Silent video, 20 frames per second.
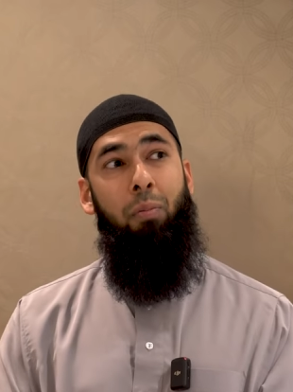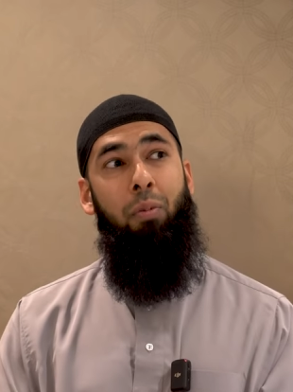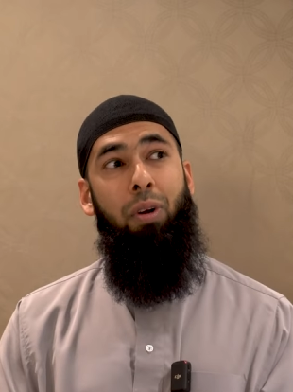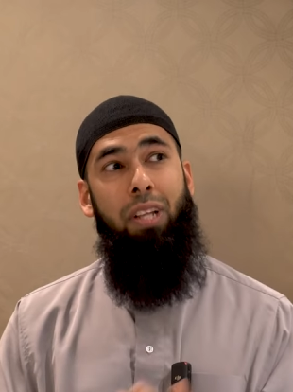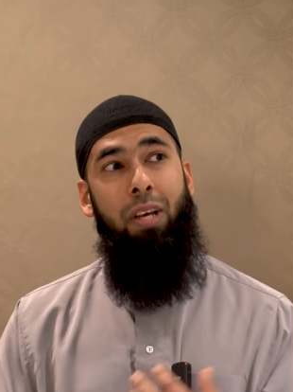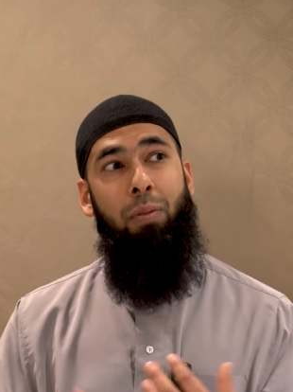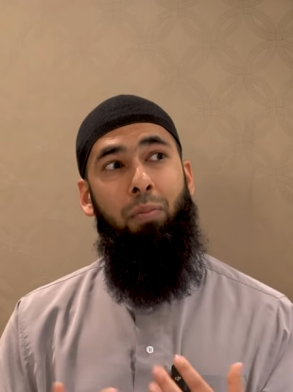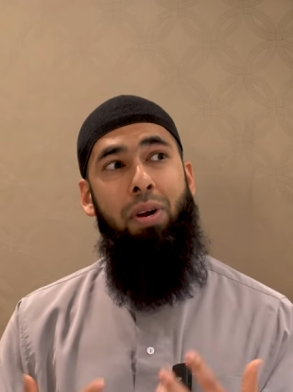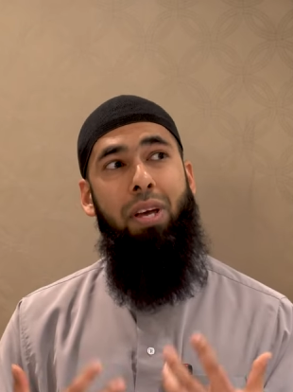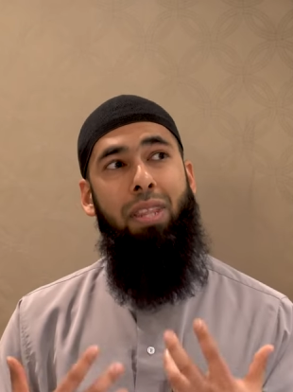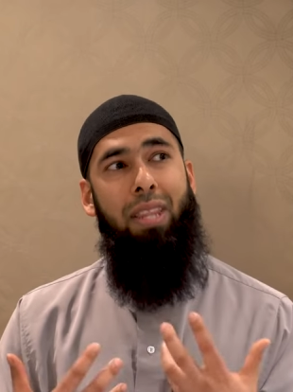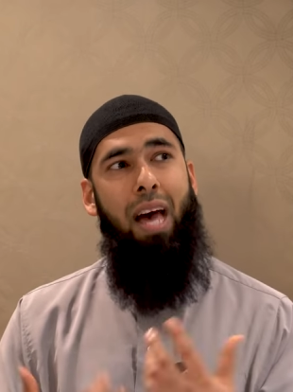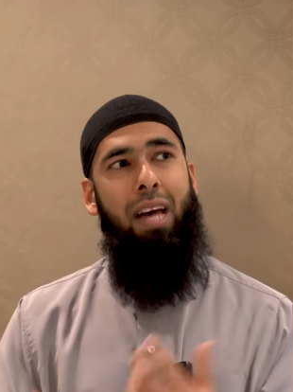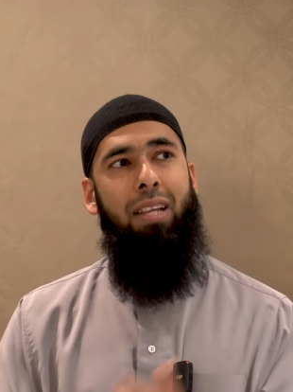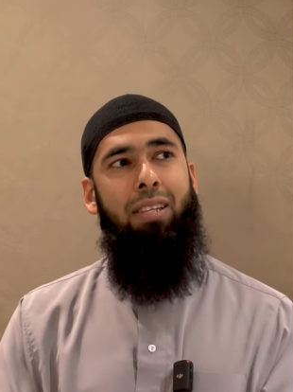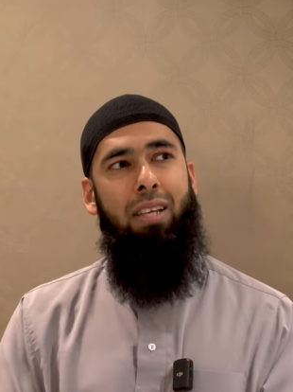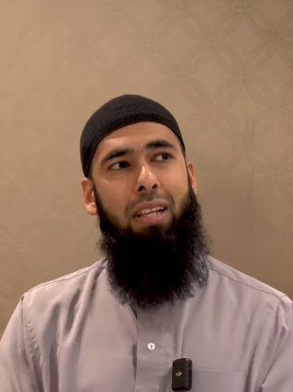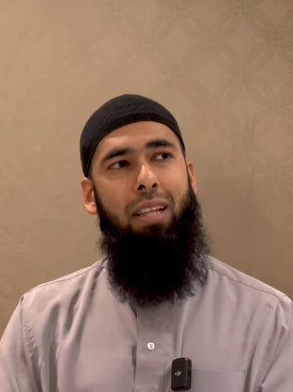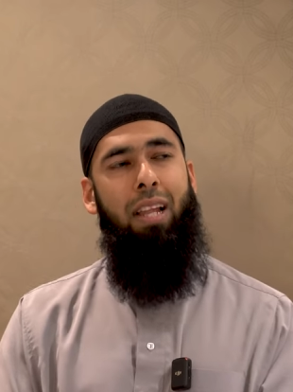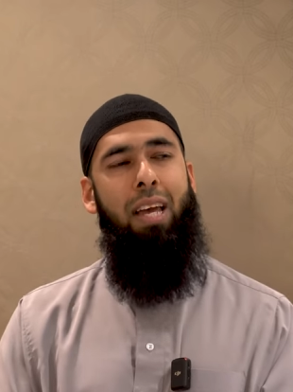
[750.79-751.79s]
really bring
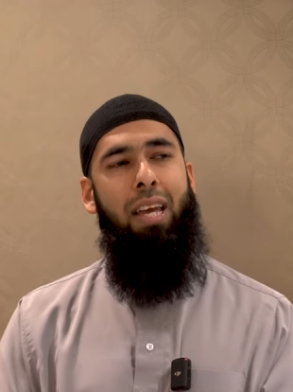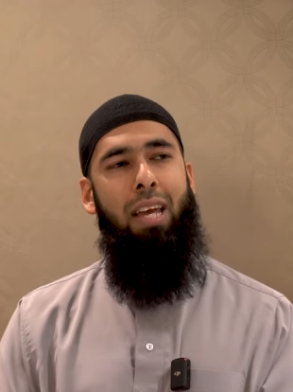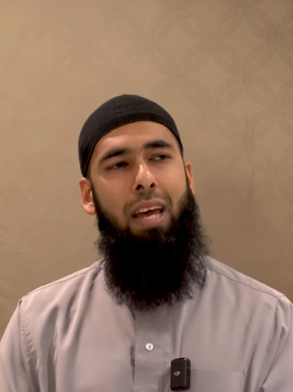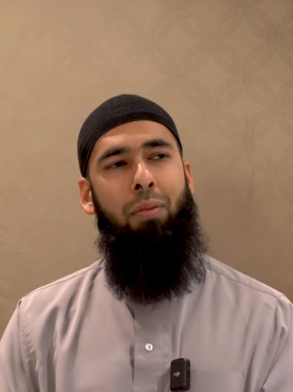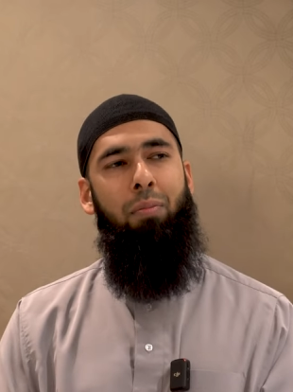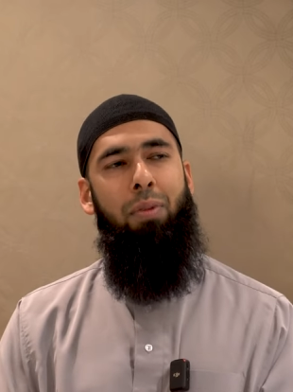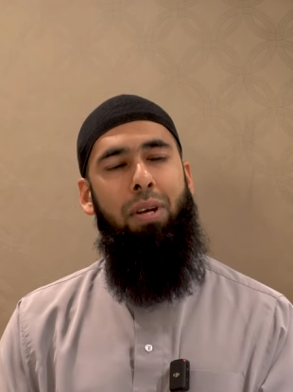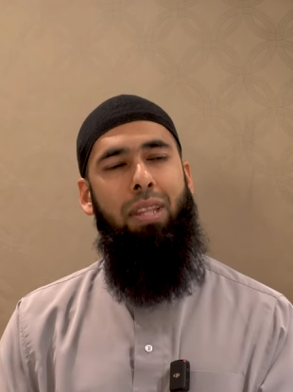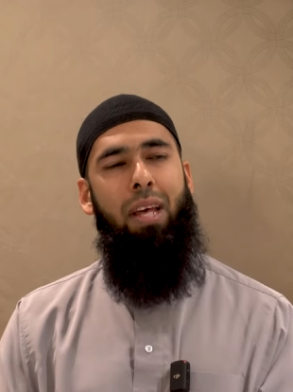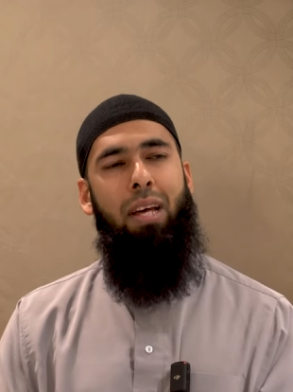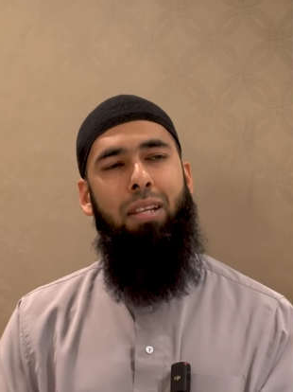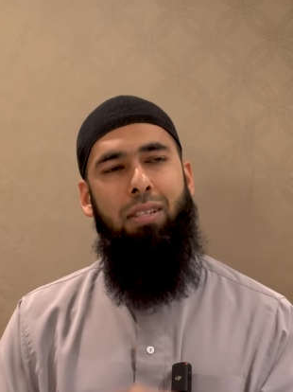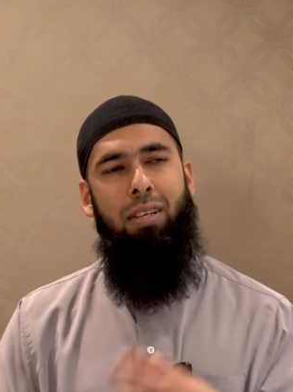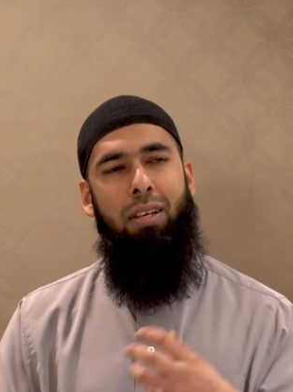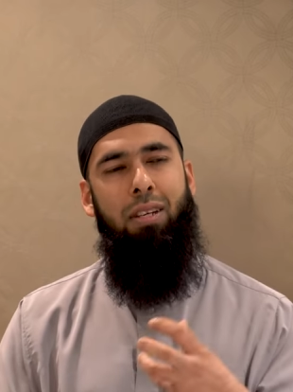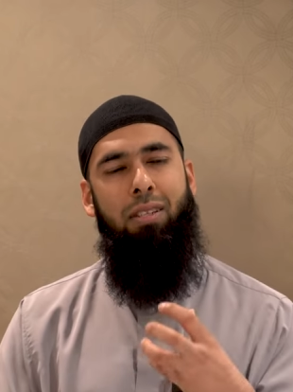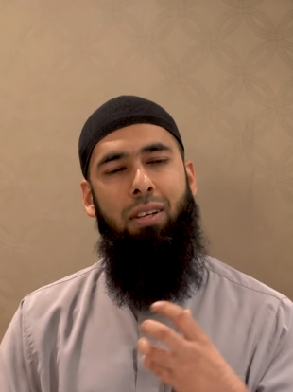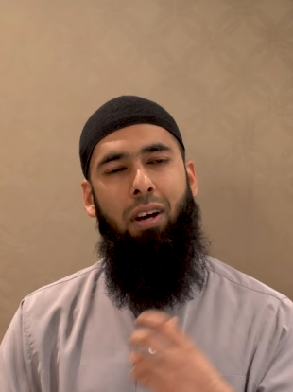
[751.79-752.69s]
that to light and bring that to,